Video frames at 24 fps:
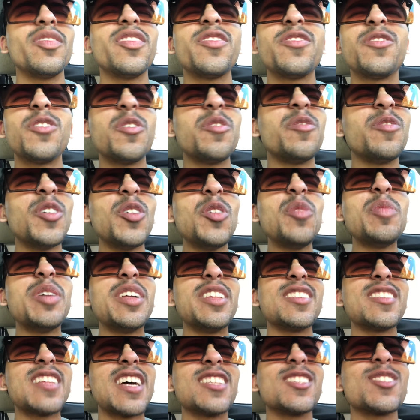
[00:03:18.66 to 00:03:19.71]

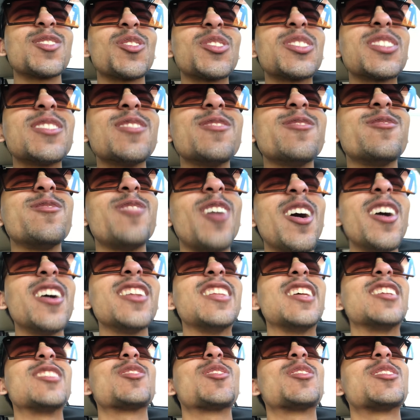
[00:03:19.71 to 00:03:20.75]
fulfillment, that source of fun,
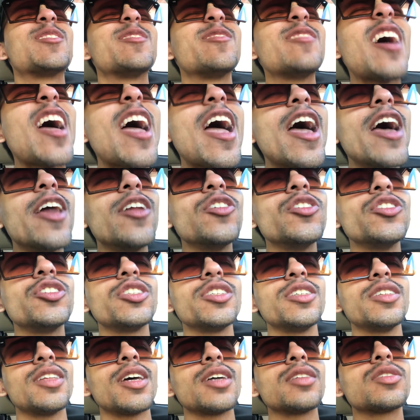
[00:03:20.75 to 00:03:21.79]
that source of
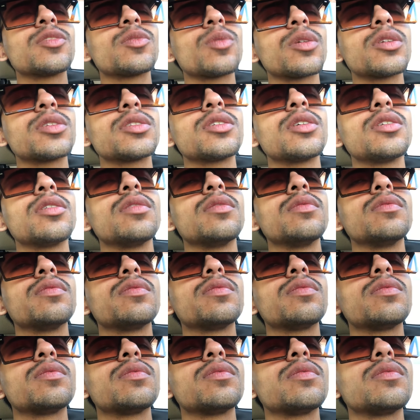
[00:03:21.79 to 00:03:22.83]
energy, that source
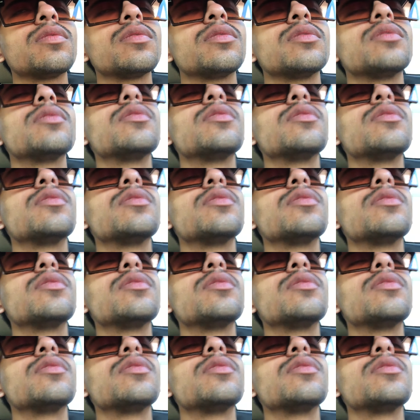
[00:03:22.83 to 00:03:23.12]
of